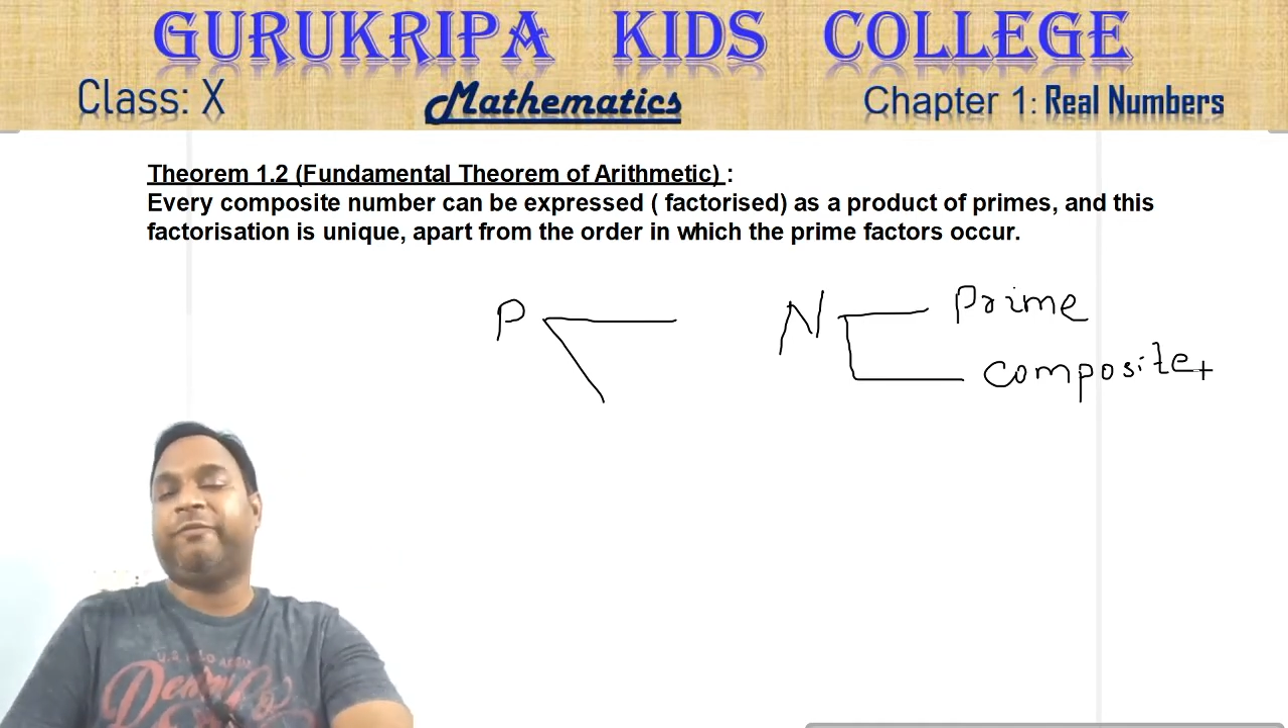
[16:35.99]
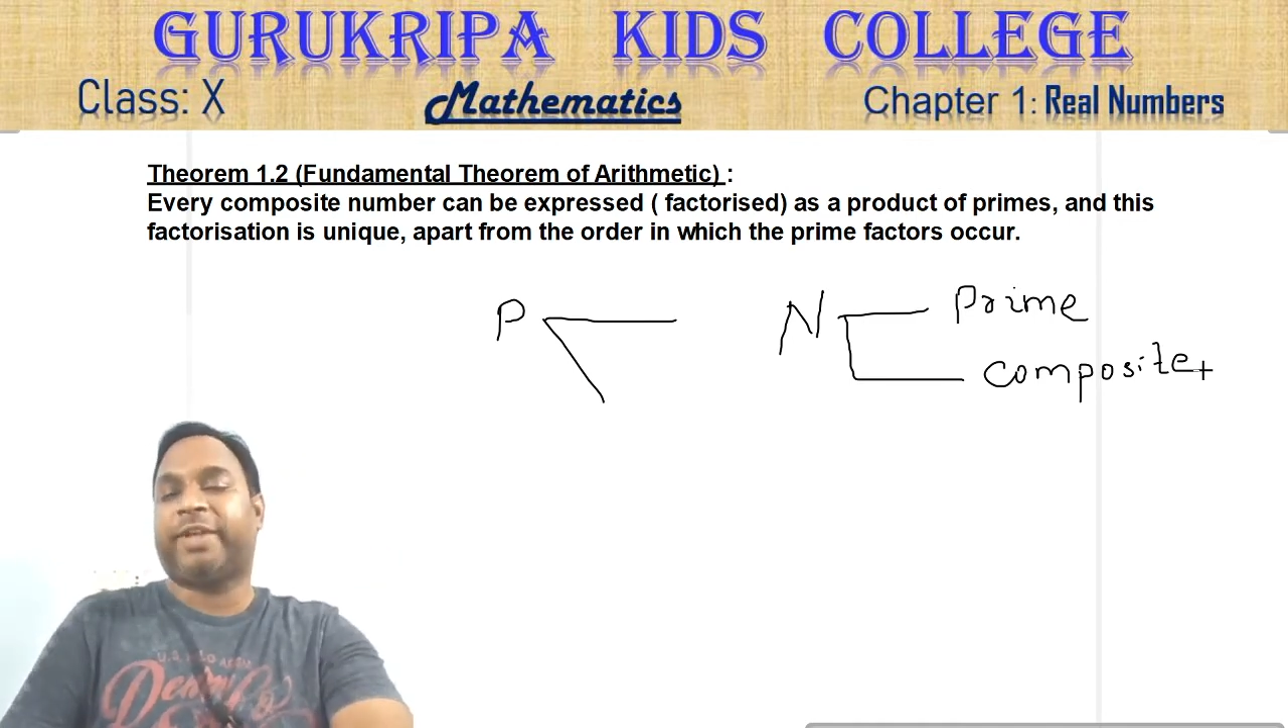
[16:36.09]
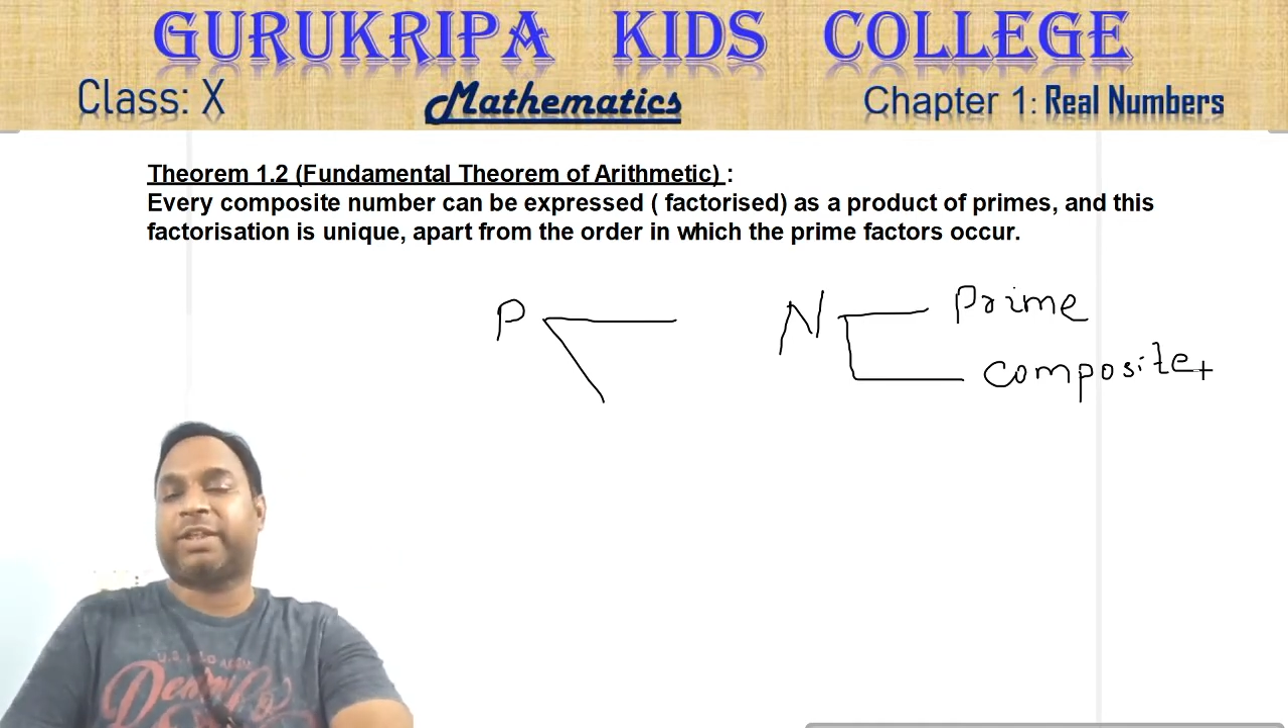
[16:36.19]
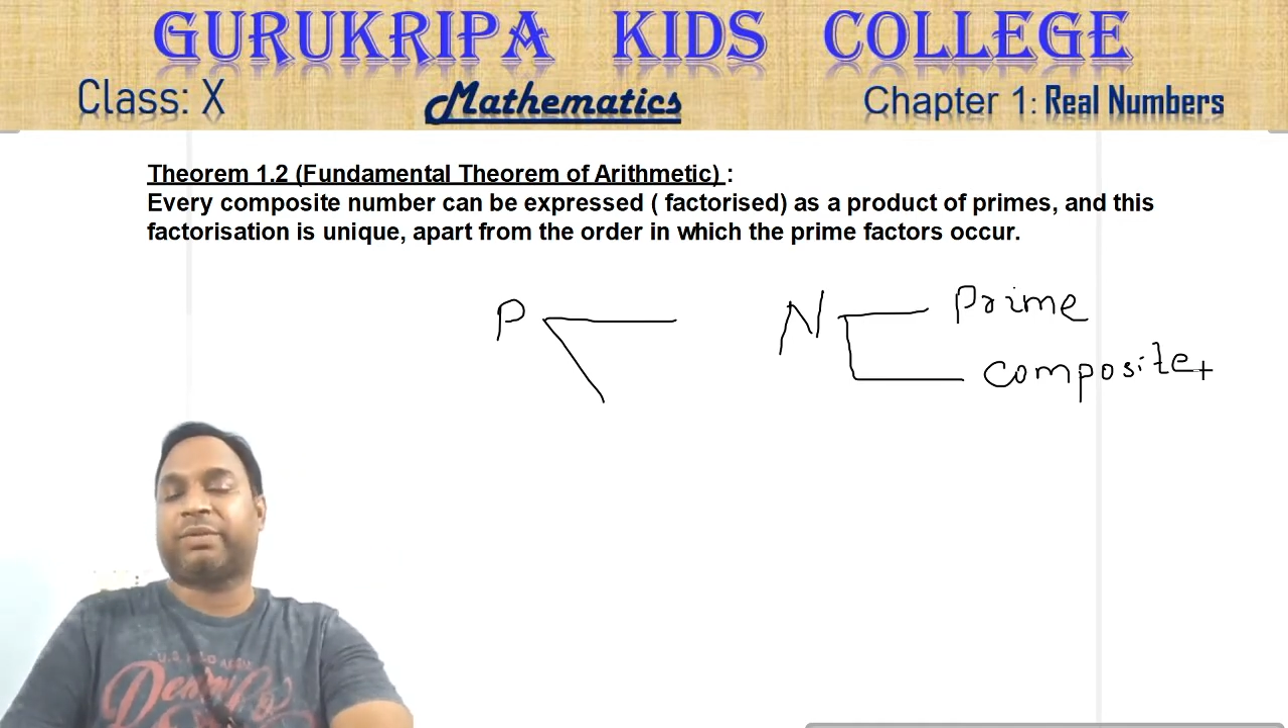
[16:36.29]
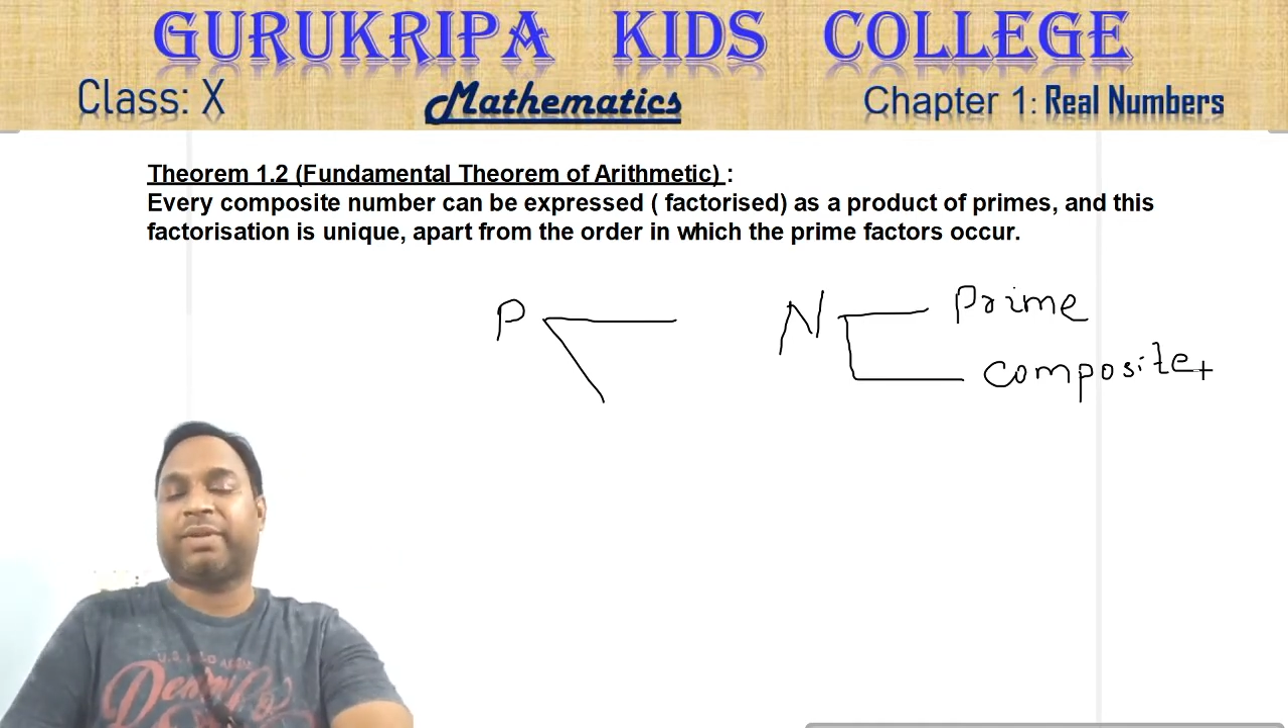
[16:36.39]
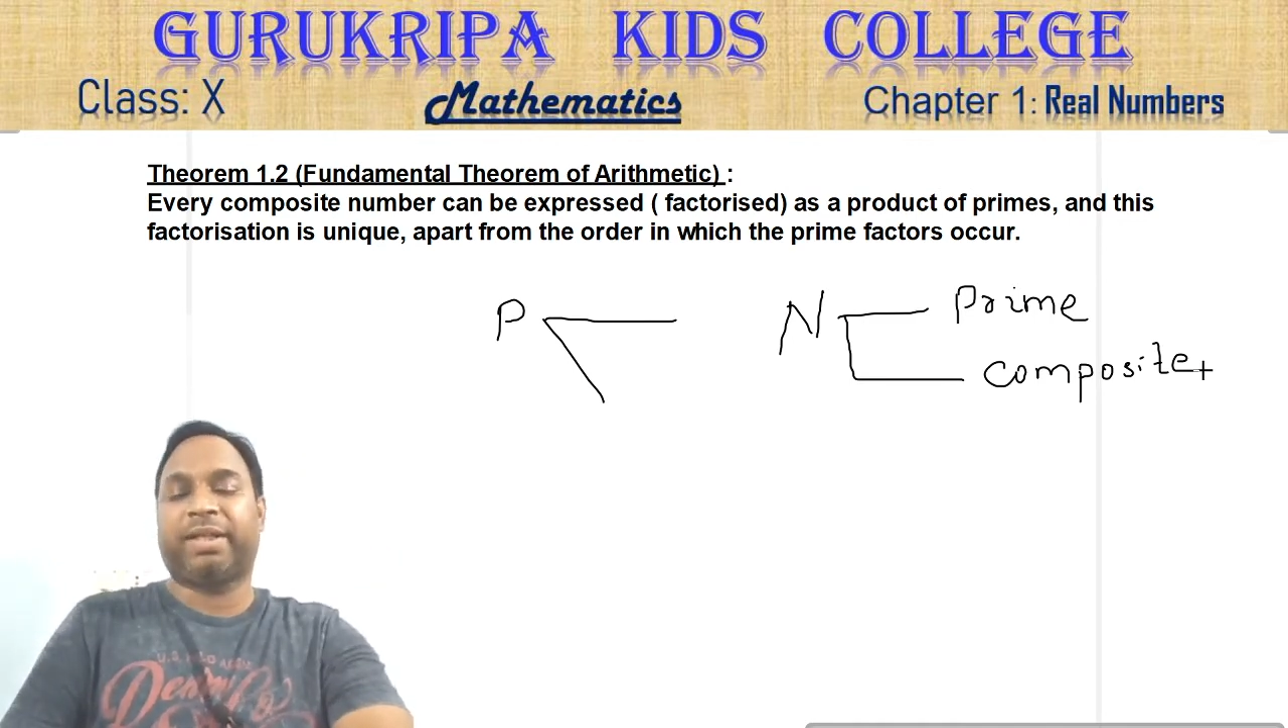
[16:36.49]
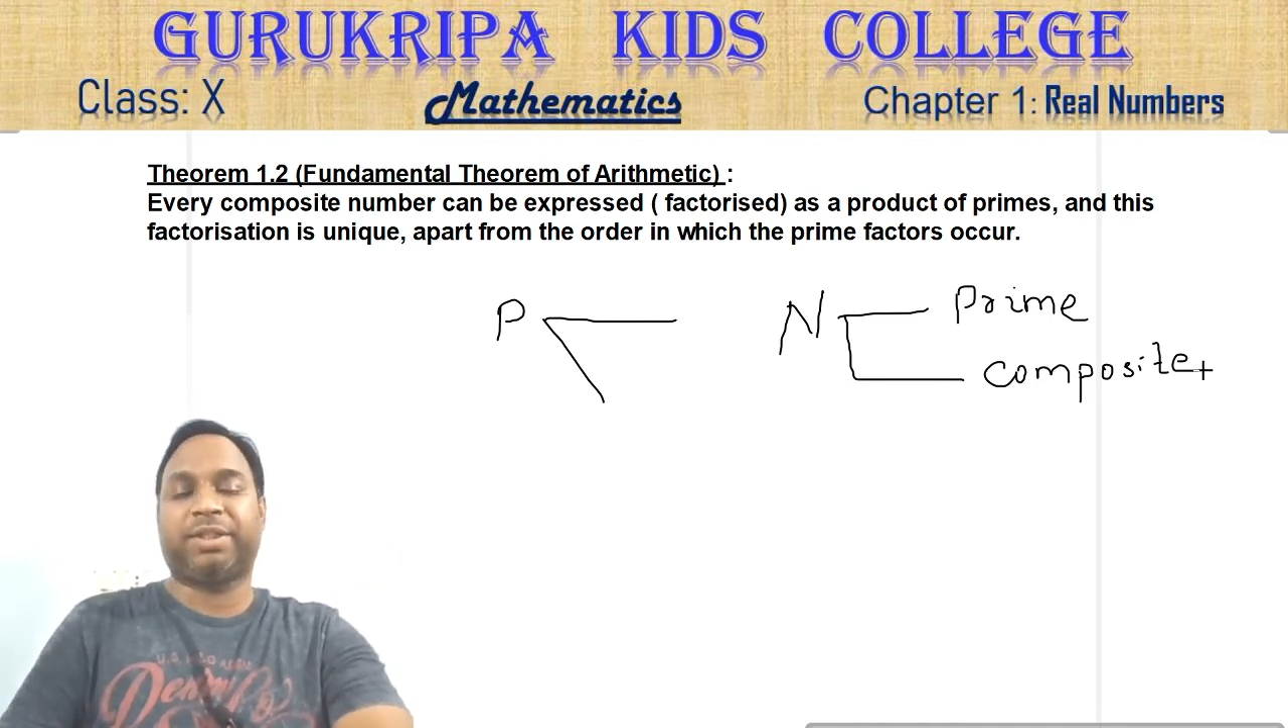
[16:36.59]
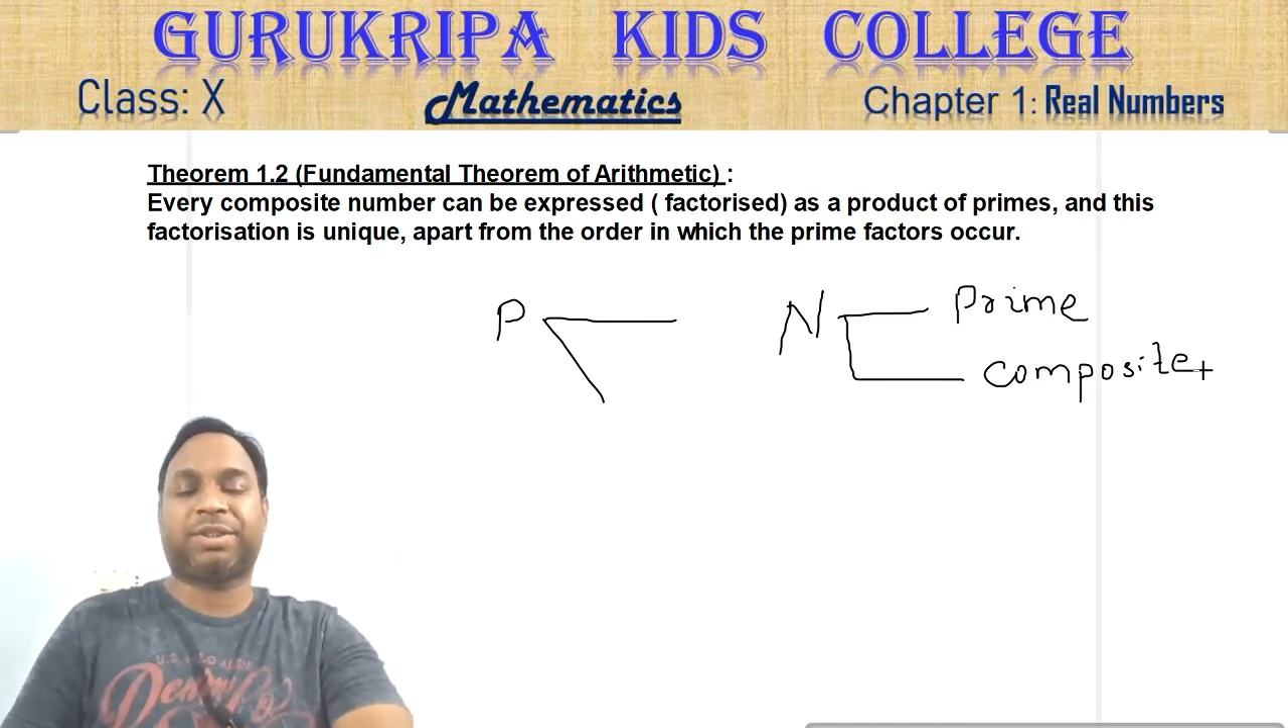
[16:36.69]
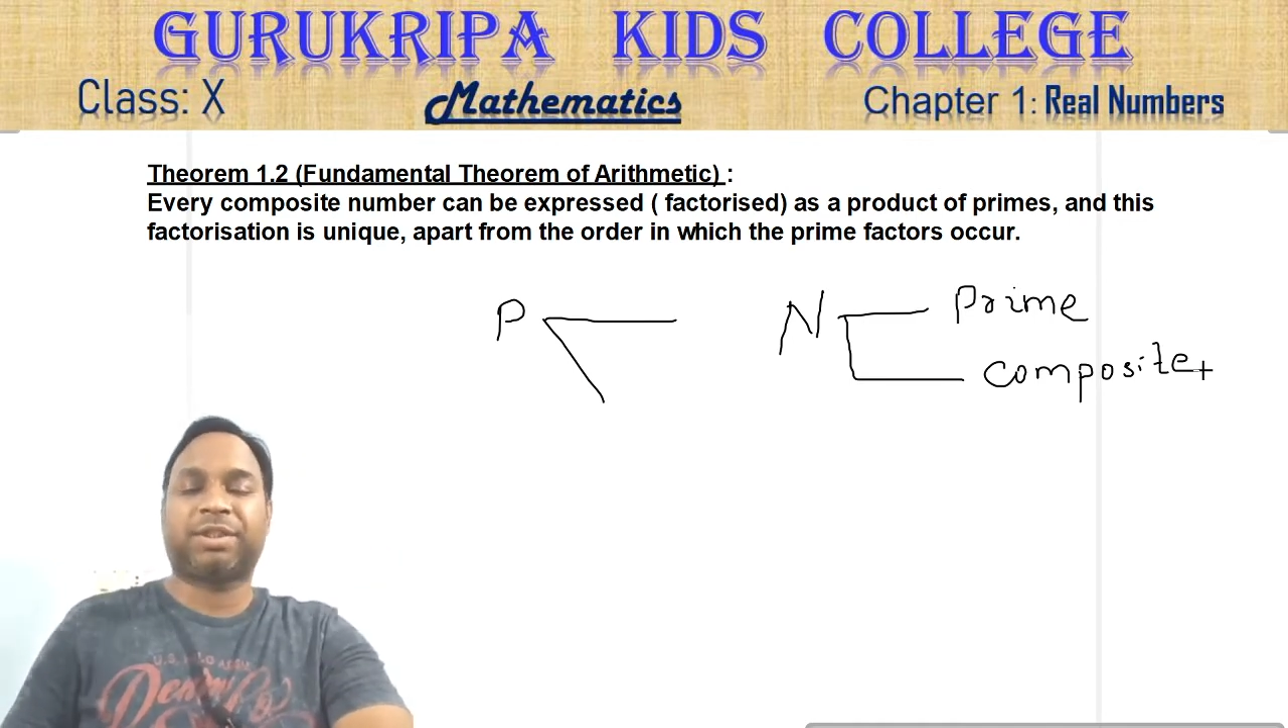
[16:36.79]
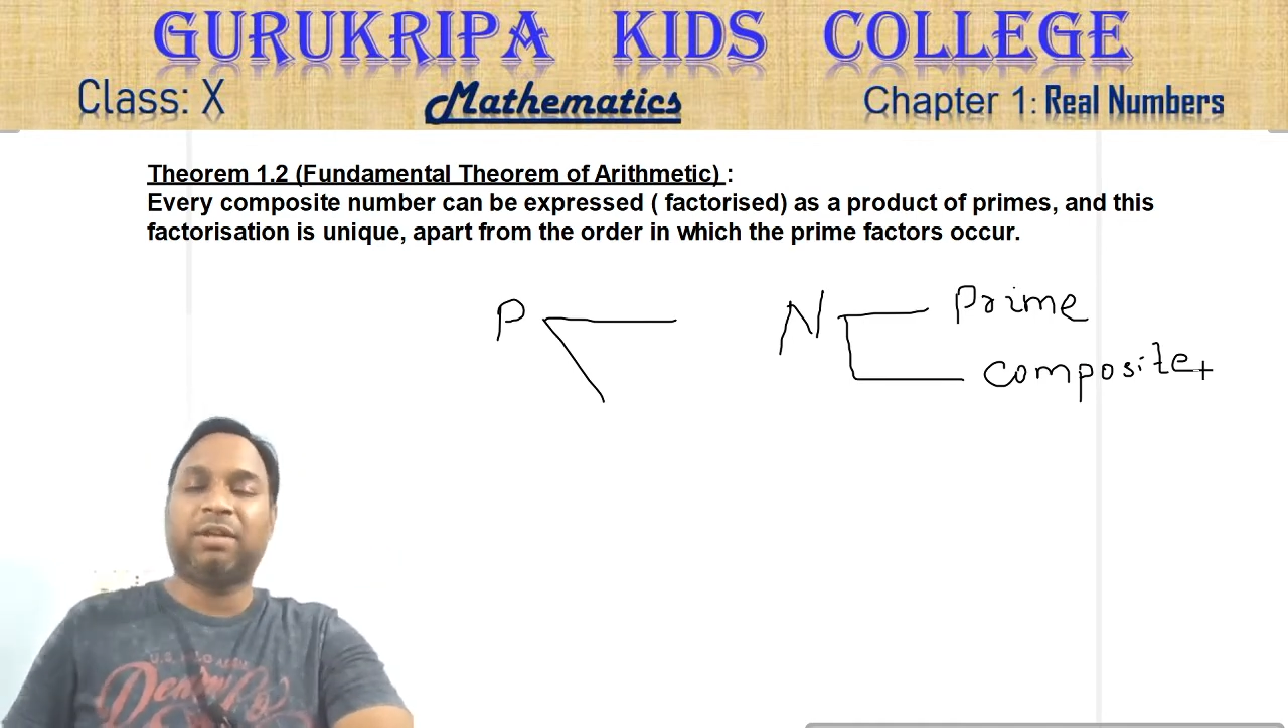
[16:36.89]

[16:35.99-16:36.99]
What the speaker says: factorization